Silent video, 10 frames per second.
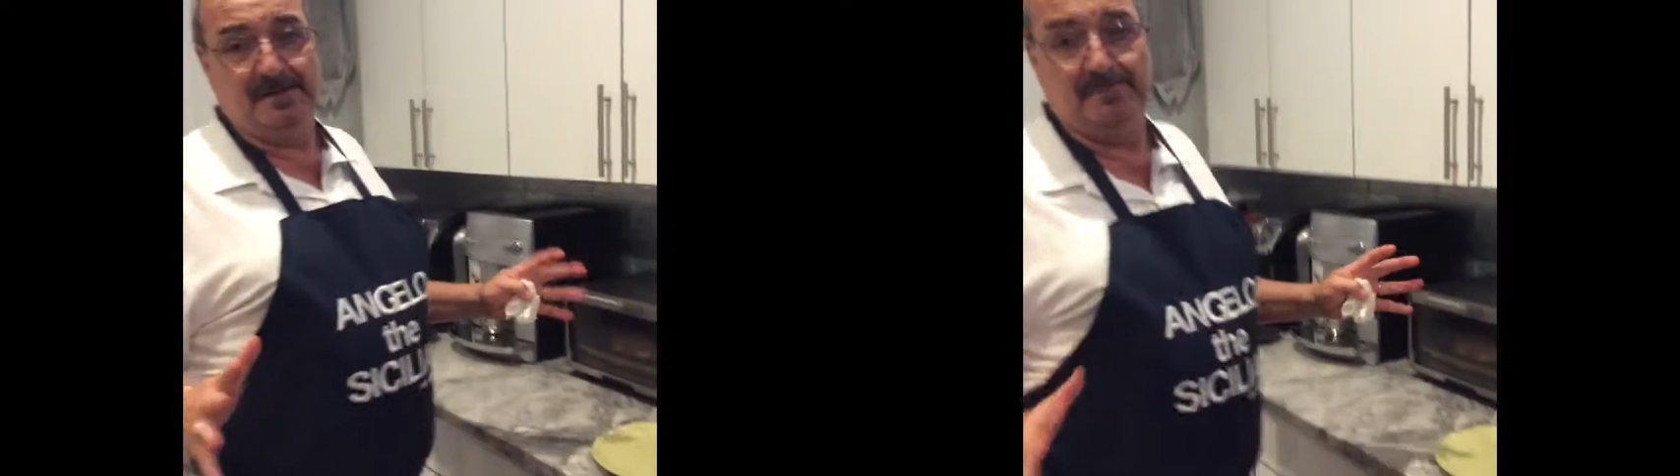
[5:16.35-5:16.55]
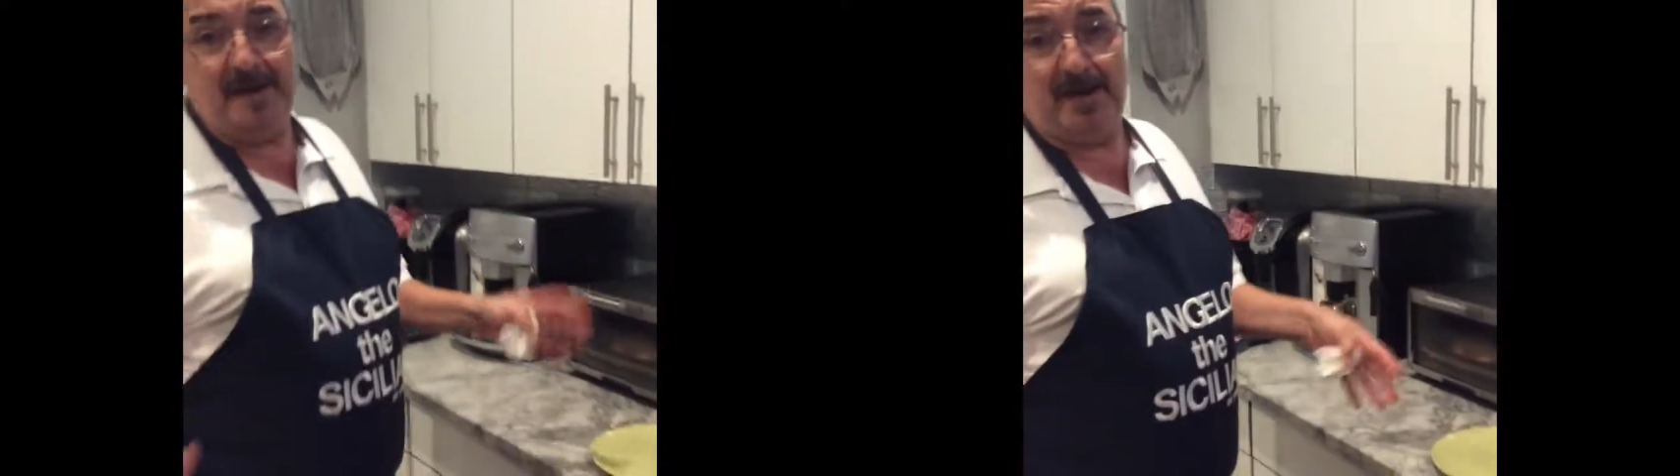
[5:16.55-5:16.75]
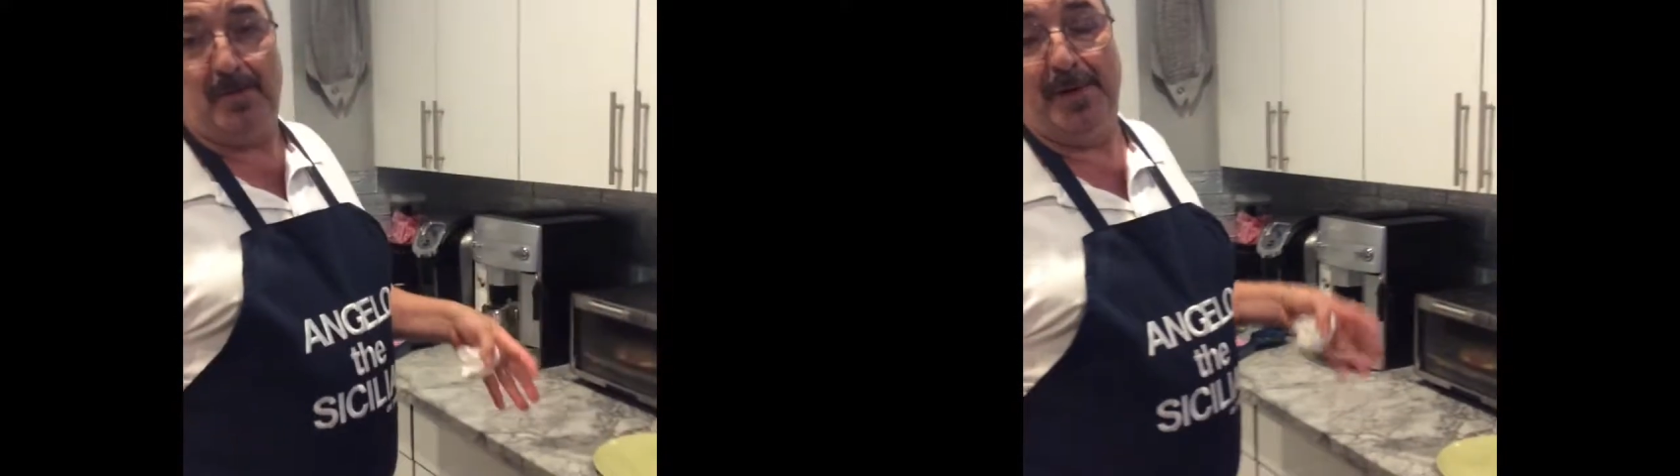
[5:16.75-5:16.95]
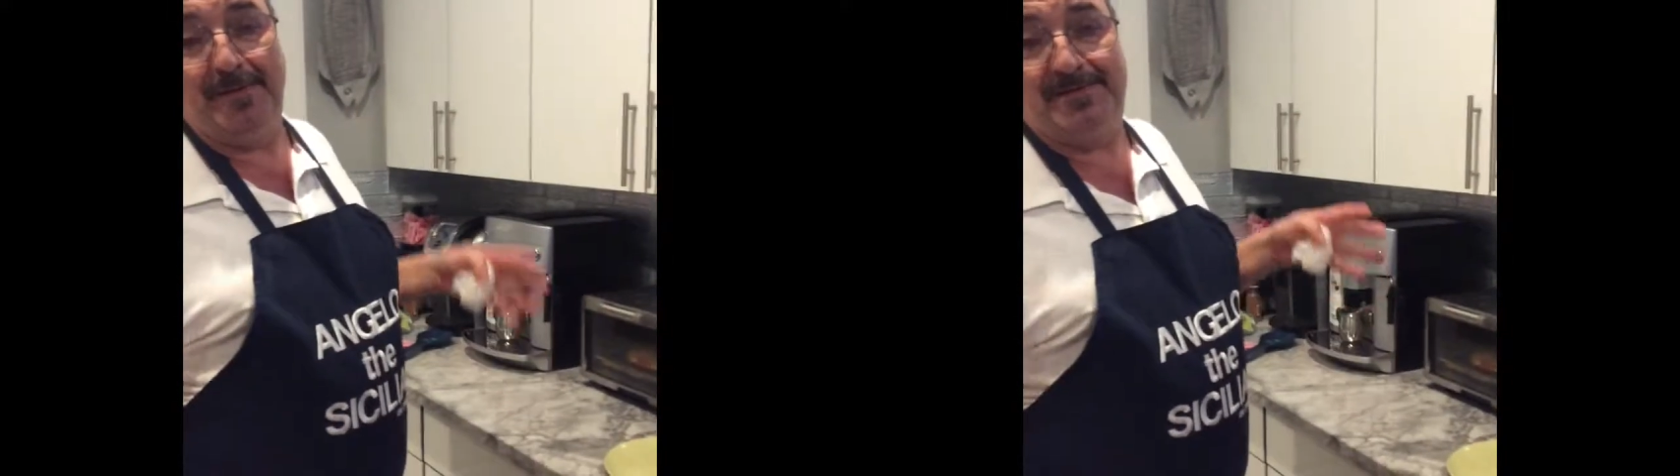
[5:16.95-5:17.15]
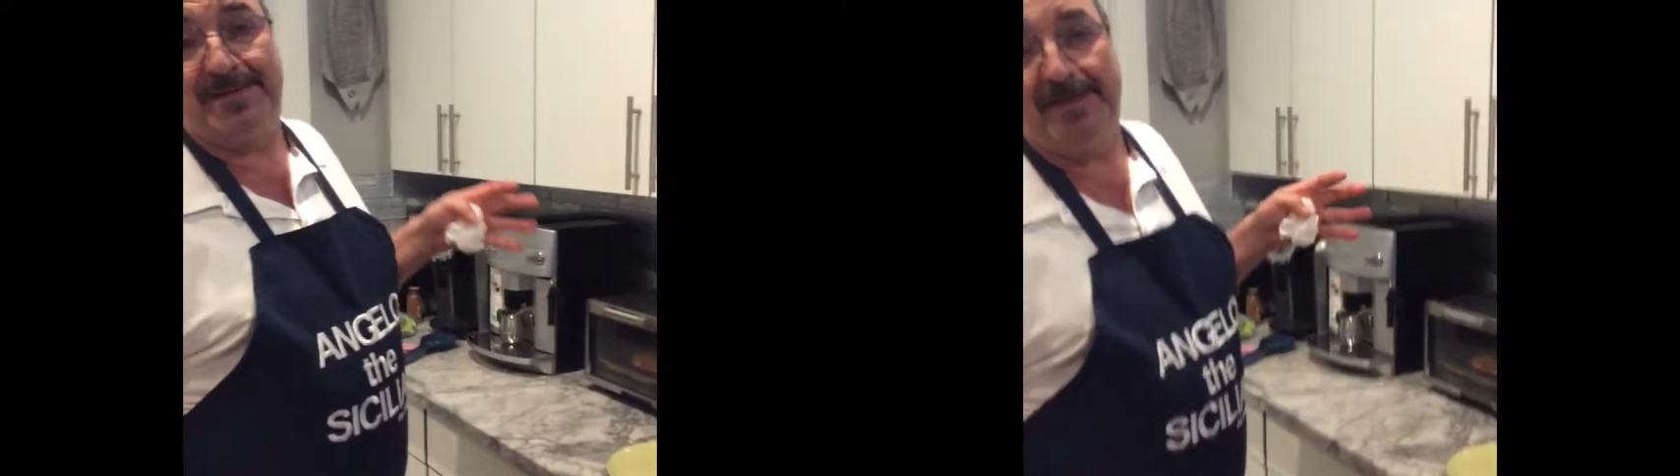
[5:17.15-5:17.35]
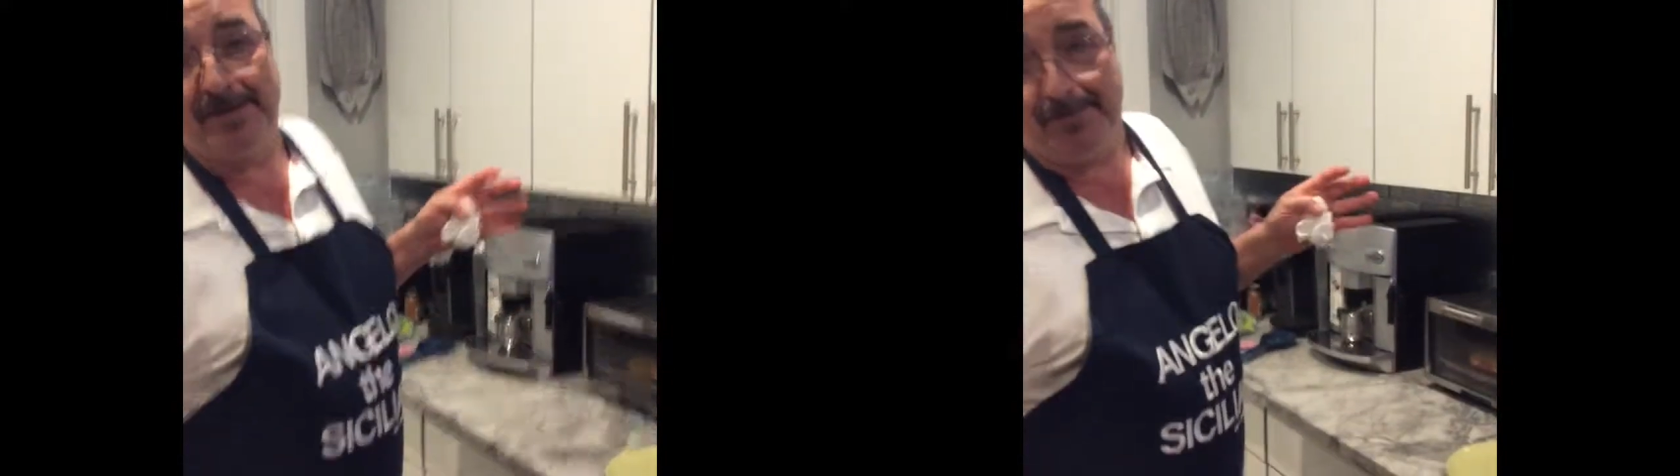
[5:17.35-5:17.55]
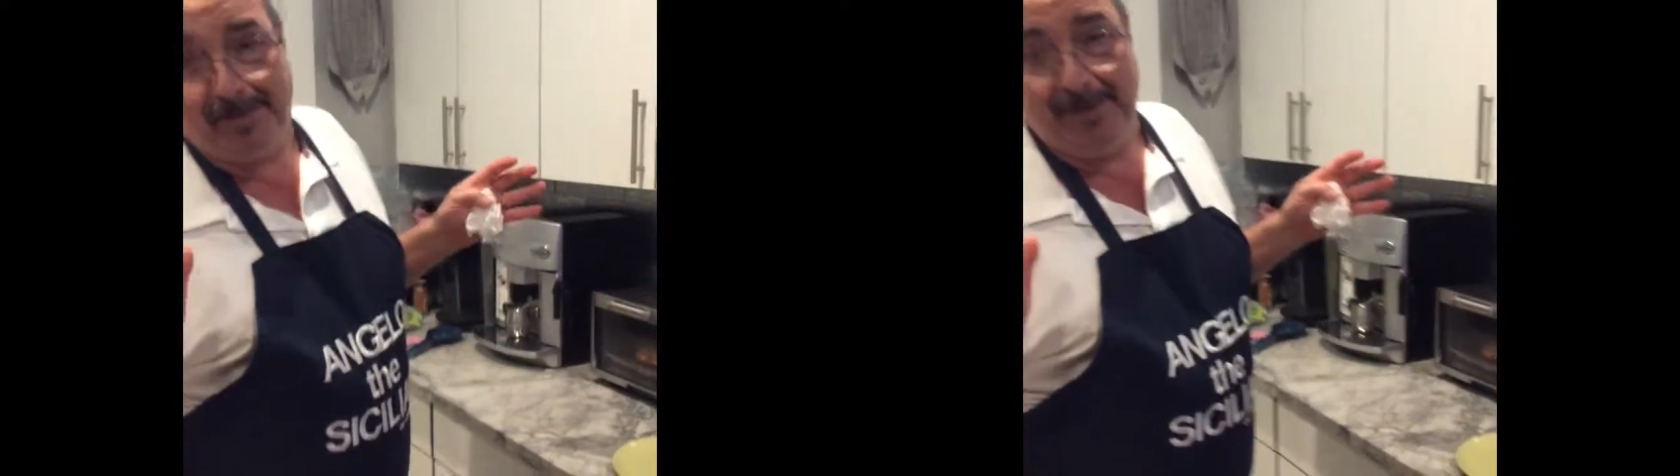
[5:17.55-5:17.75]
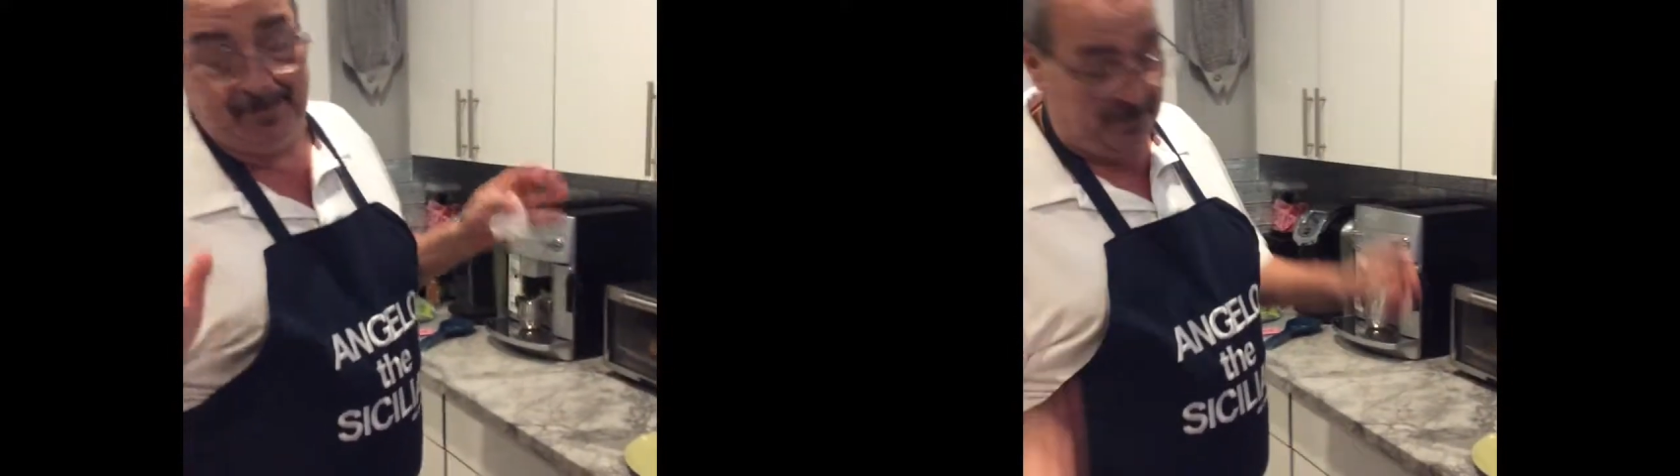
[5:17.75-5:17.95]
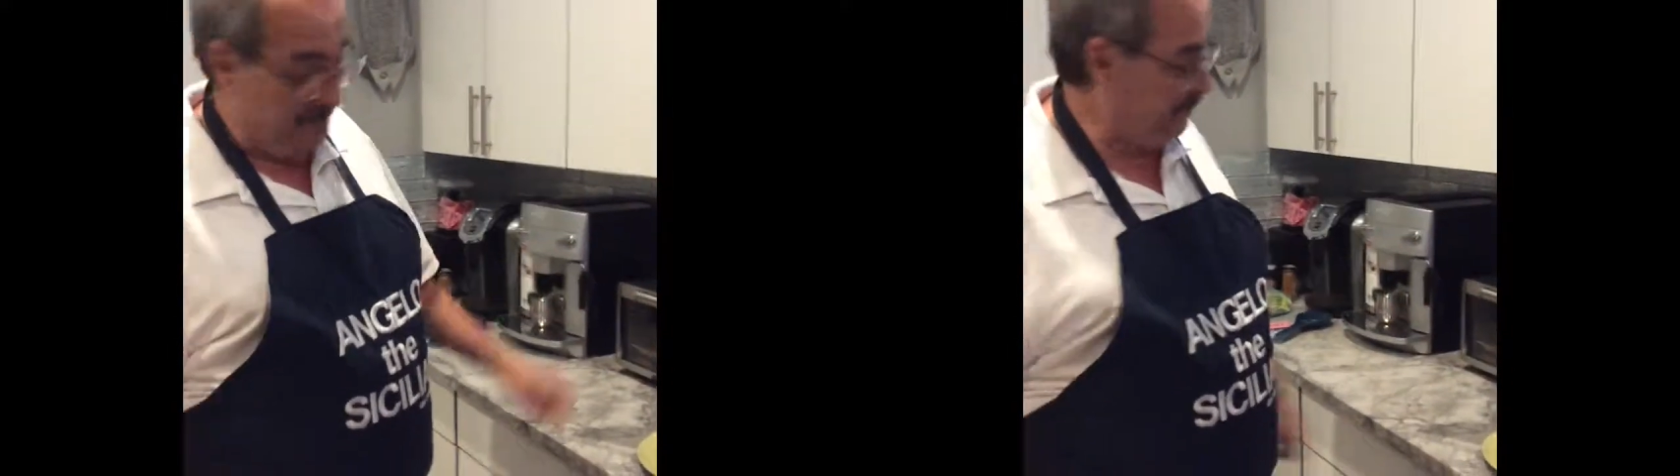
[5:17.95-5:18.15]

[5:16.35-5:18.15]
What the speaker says: Microwaves kill people.